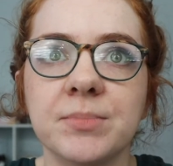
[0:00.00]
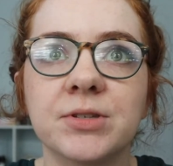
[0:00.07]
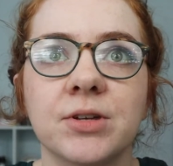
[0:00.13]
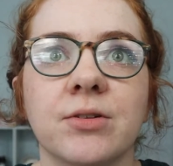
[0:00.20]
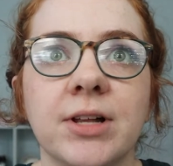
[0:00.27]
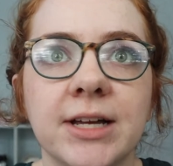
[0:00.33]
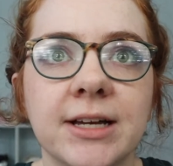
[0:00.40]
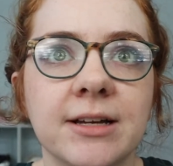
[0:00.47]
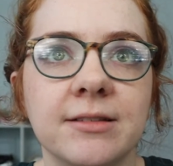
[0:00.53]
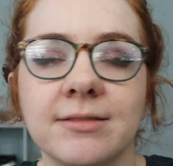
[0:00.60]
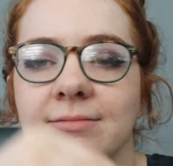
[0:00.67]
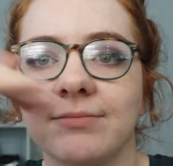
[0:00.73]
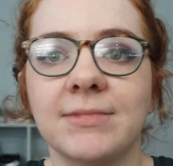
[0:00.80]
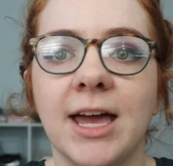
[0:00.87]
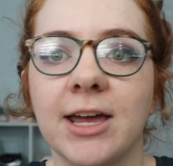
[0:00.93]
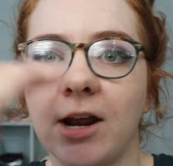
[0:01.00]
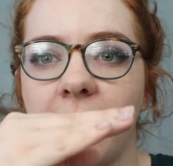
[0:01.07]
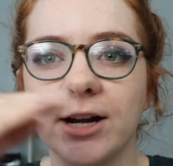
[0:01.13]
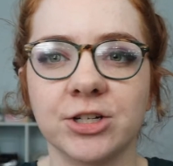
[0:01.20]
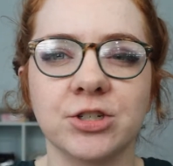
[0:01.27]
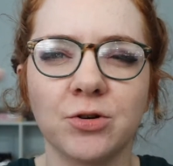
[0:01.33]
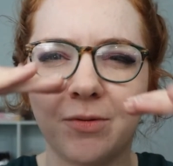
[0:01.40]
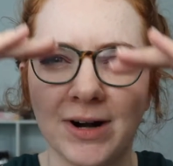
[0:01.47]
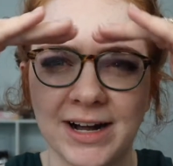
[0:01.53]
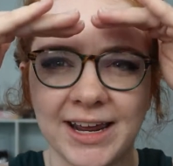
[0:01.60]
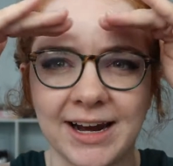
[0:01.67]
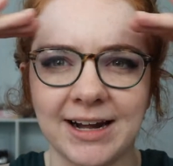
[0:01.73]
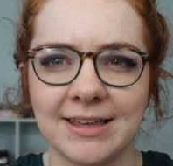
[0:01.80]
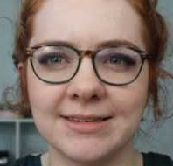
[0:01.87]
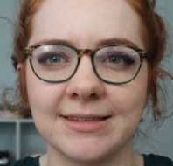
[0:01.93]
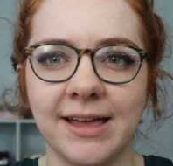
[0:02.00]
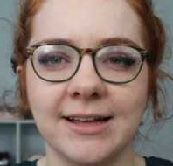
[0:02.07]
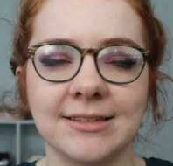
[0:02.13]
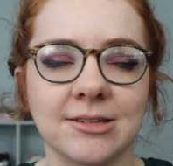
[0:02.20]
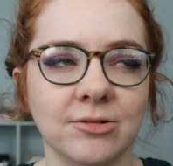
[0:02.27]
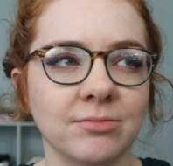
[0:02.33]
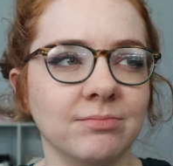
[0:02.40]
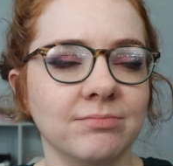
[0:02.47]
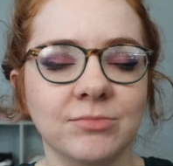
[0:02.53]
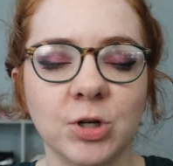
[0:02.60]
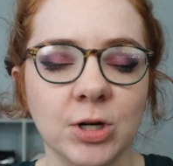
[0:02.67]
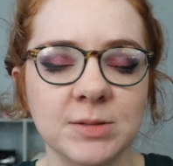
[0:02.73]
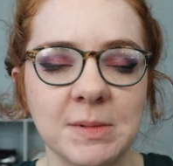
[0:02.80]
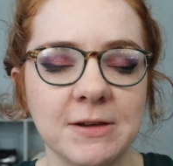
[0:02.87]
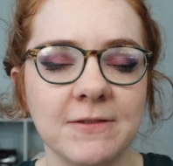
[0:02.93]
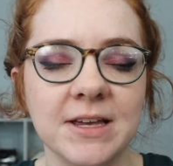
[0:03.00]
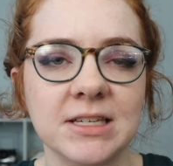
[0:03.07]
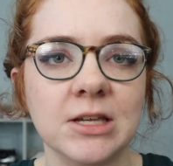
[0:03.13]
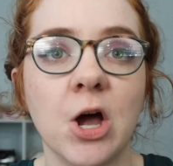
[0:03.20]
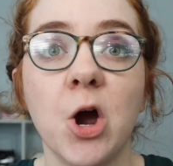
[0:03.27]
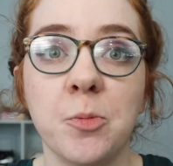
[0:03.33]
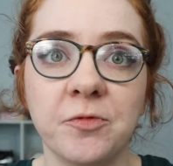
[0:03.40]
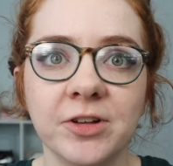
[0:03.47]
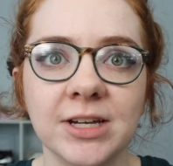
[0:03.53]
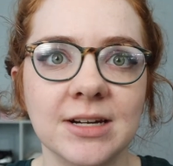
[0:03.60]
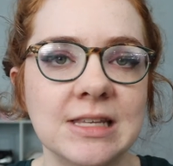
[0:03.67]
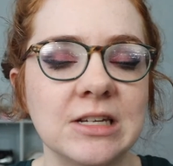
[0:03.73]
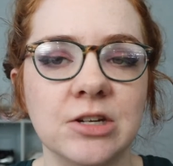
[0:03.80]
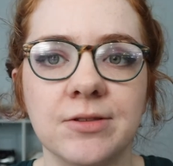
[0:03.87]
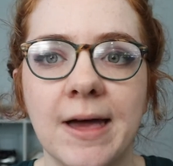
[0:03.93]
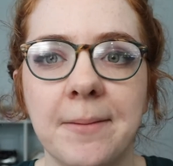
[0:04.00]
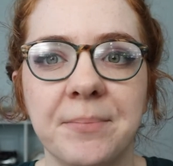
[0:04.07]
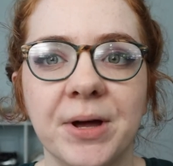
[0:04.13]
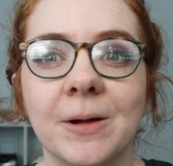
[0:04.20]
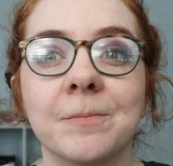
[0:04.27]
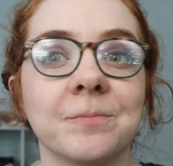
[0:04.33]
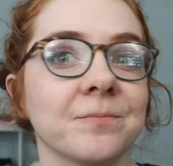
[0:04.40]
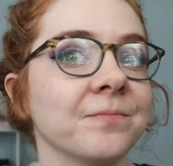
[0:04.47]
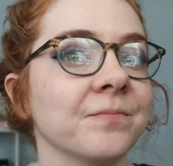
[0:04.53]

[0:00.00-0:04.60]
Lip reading: So I just don't want to get any slats across my face. Hopefully it doesn't do that, but